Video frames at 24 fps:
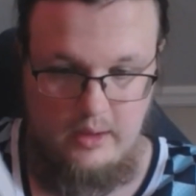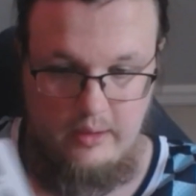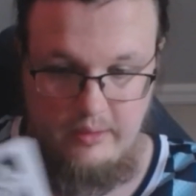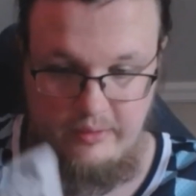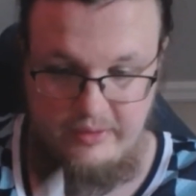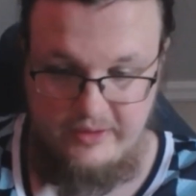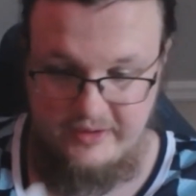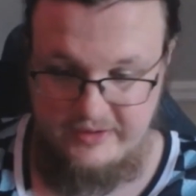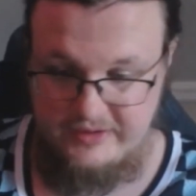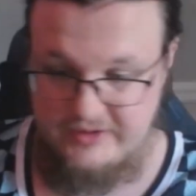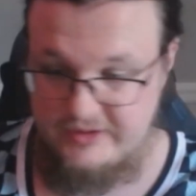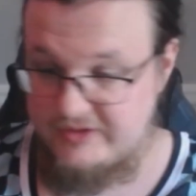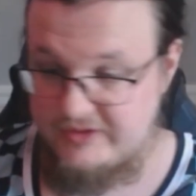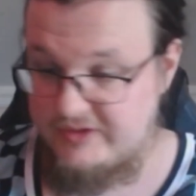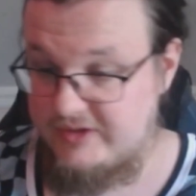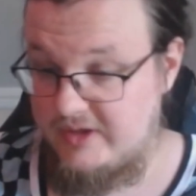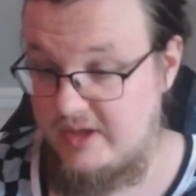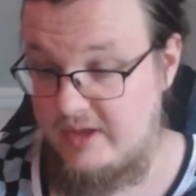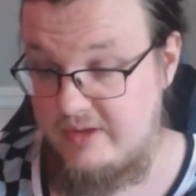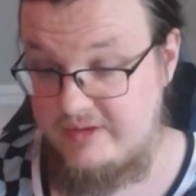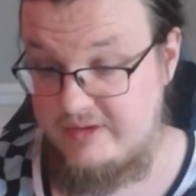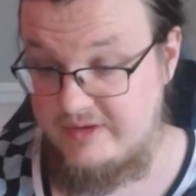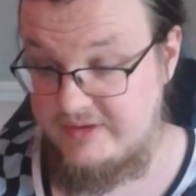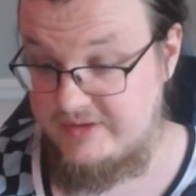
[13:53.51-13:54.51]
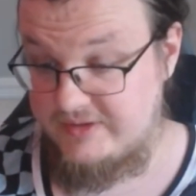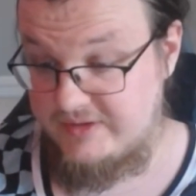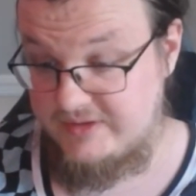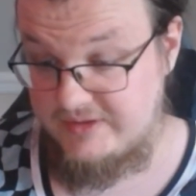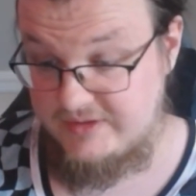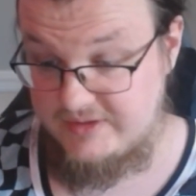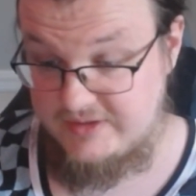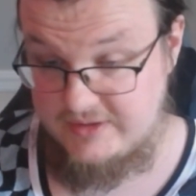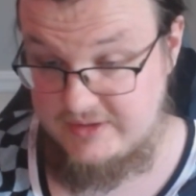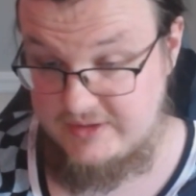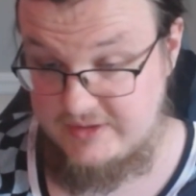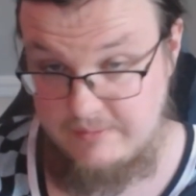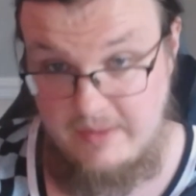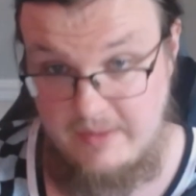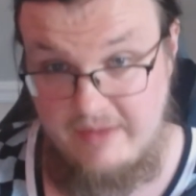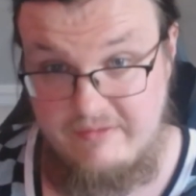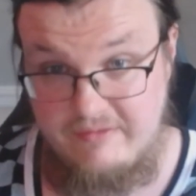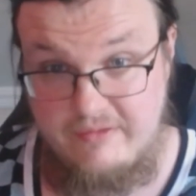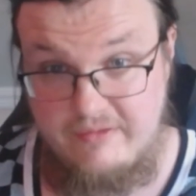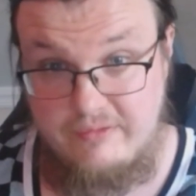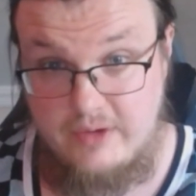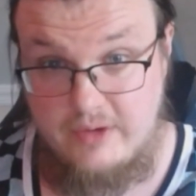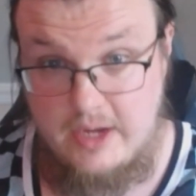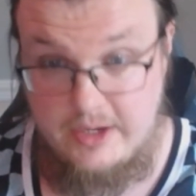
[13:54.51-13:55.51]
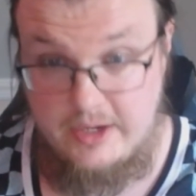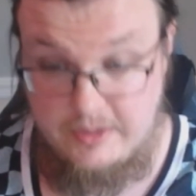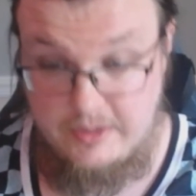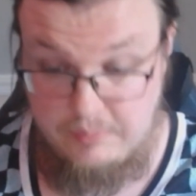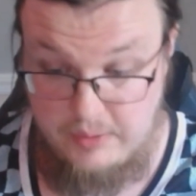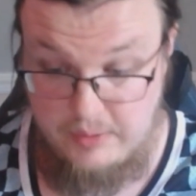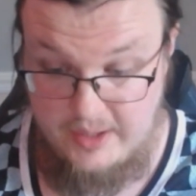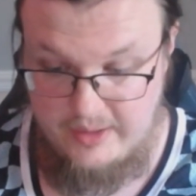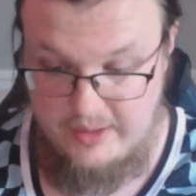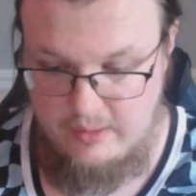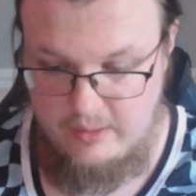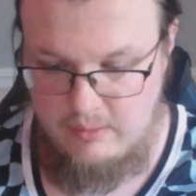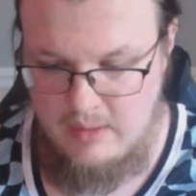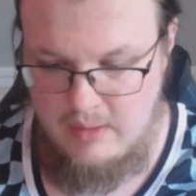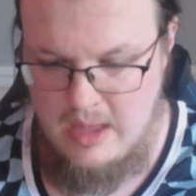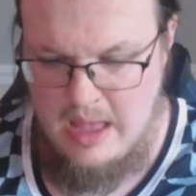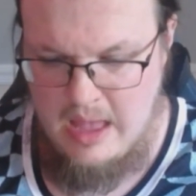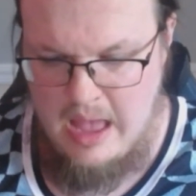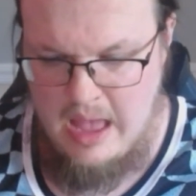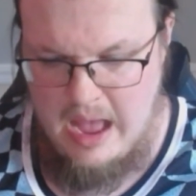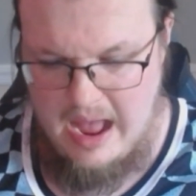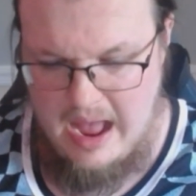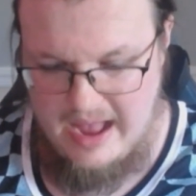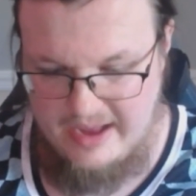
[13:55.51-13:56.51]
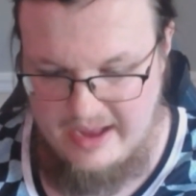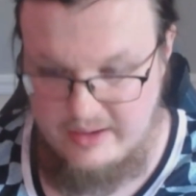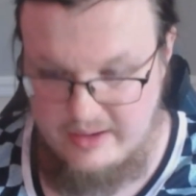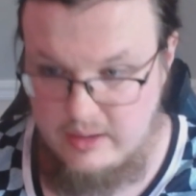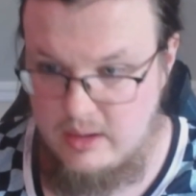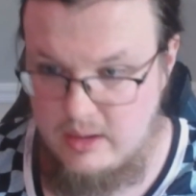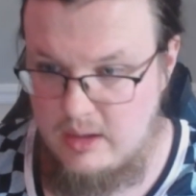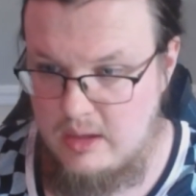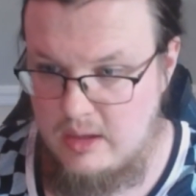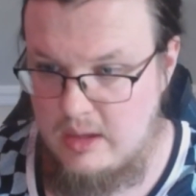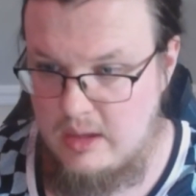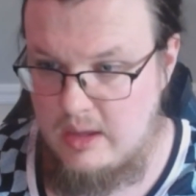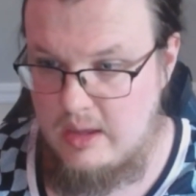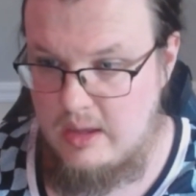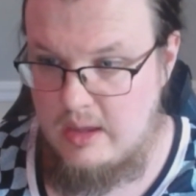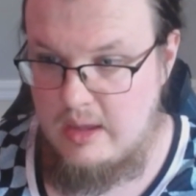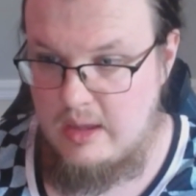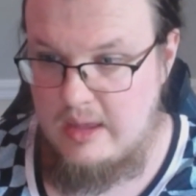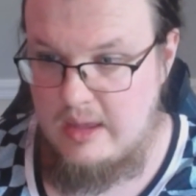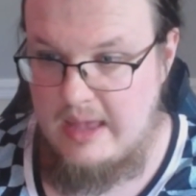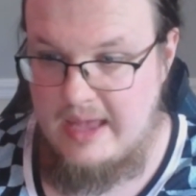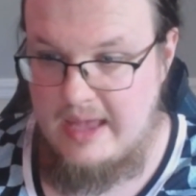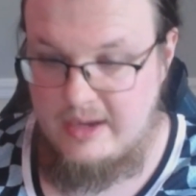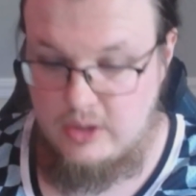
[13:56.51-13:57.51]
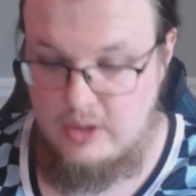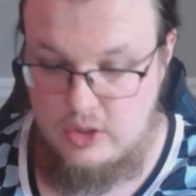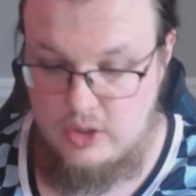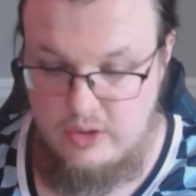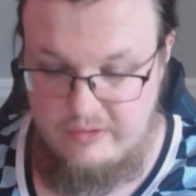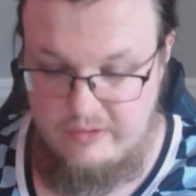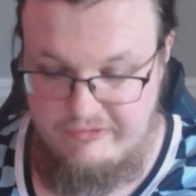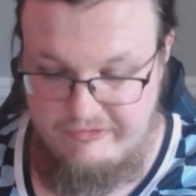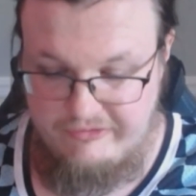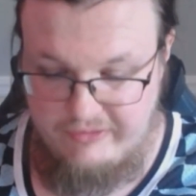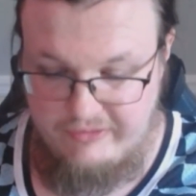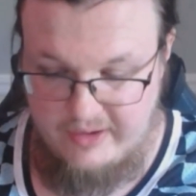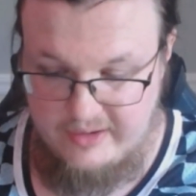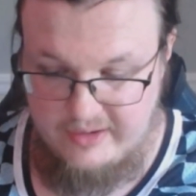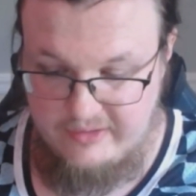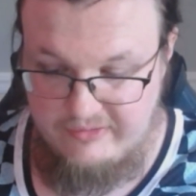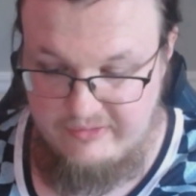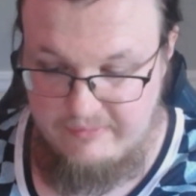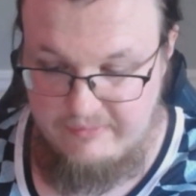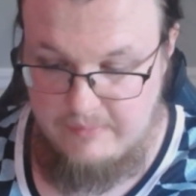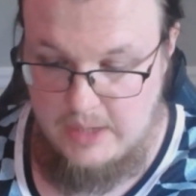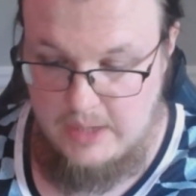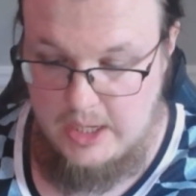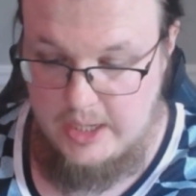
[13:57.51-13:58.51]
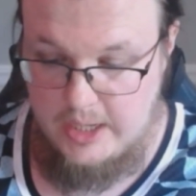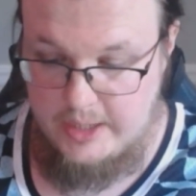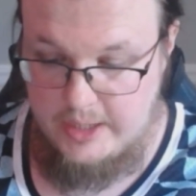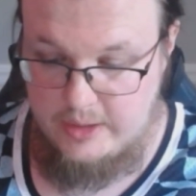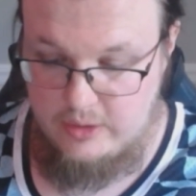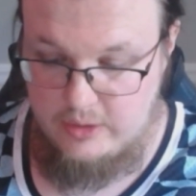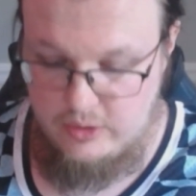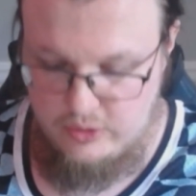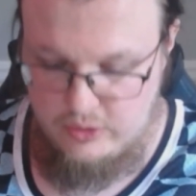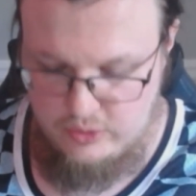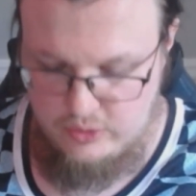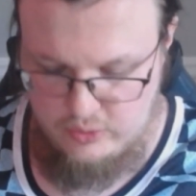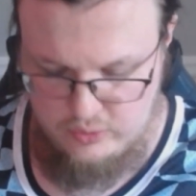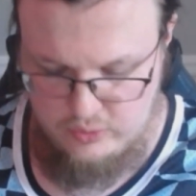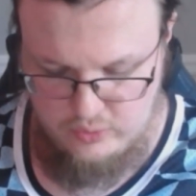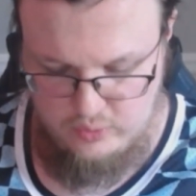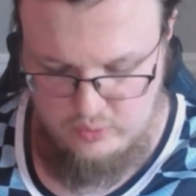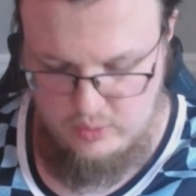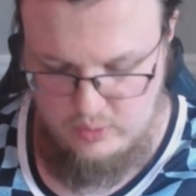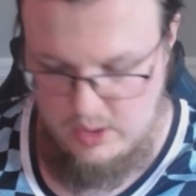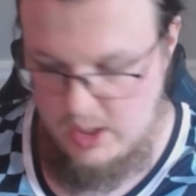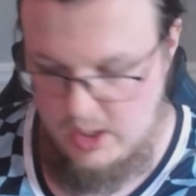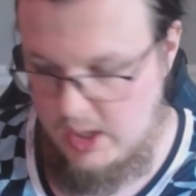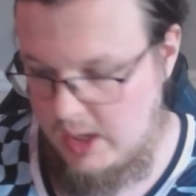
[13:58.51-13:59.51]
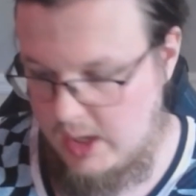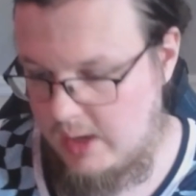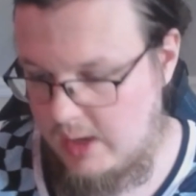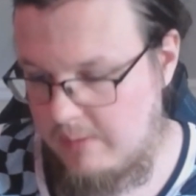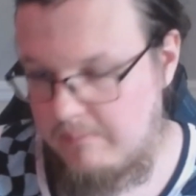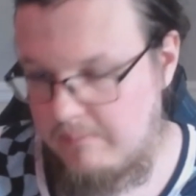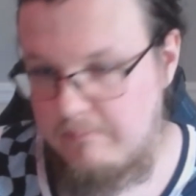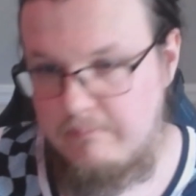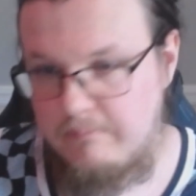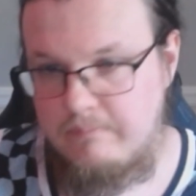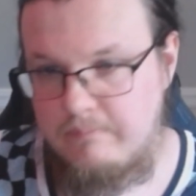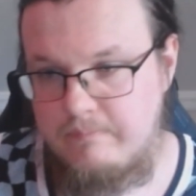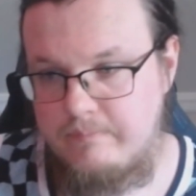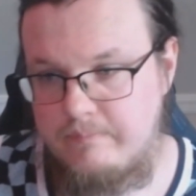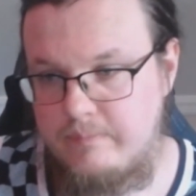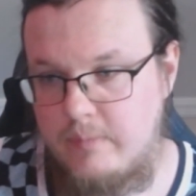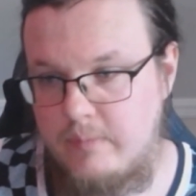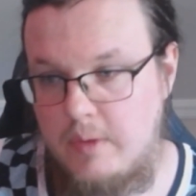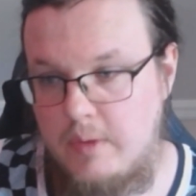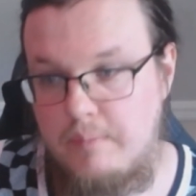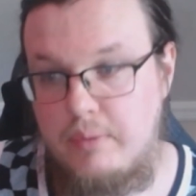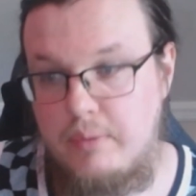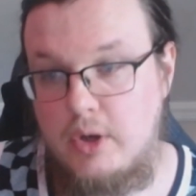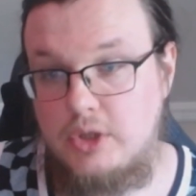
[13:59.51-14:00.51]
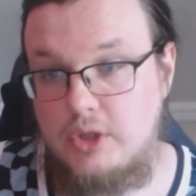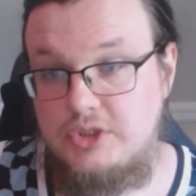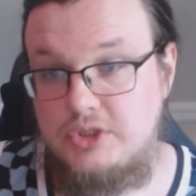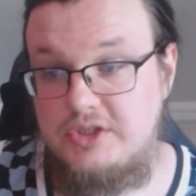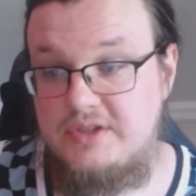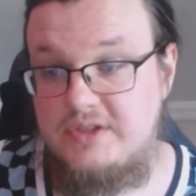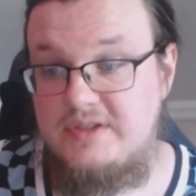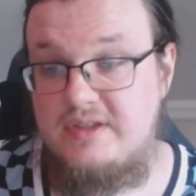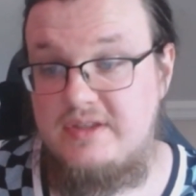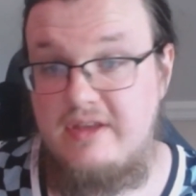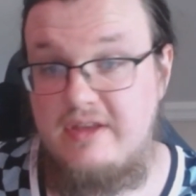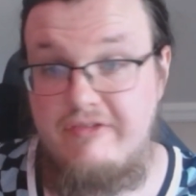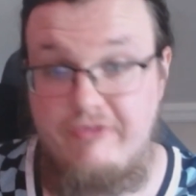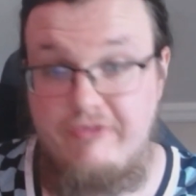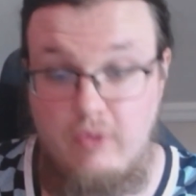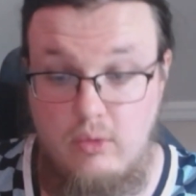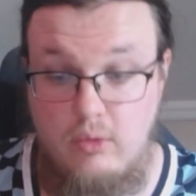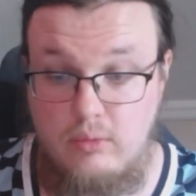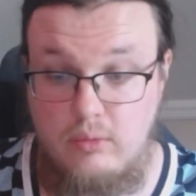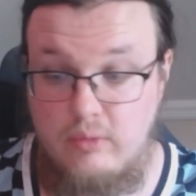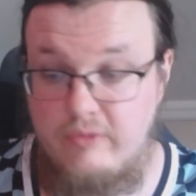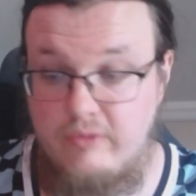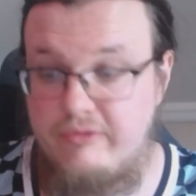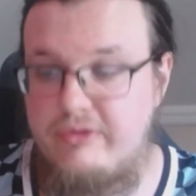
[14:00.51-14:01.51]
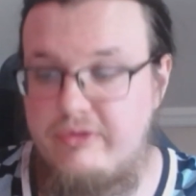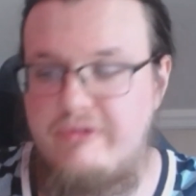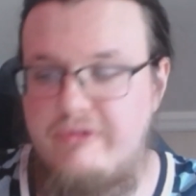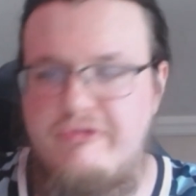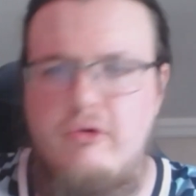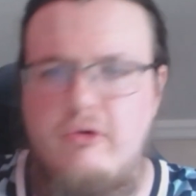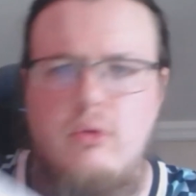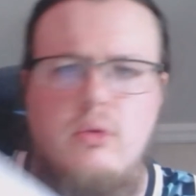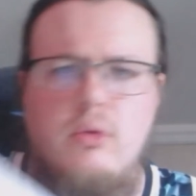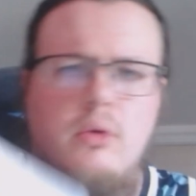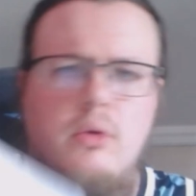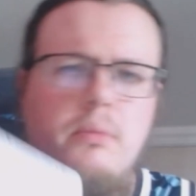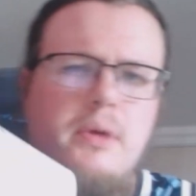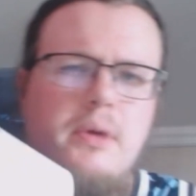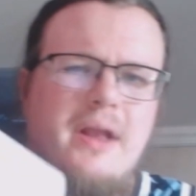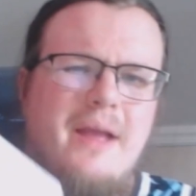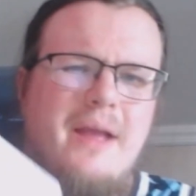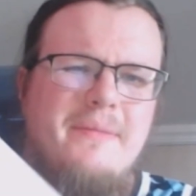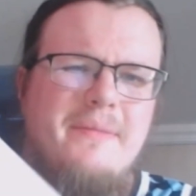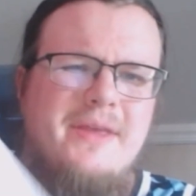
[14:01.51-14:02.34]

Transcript: This is a system I've never gotten to play though. I had a good friend of mine who purchased the full rule book. I mean,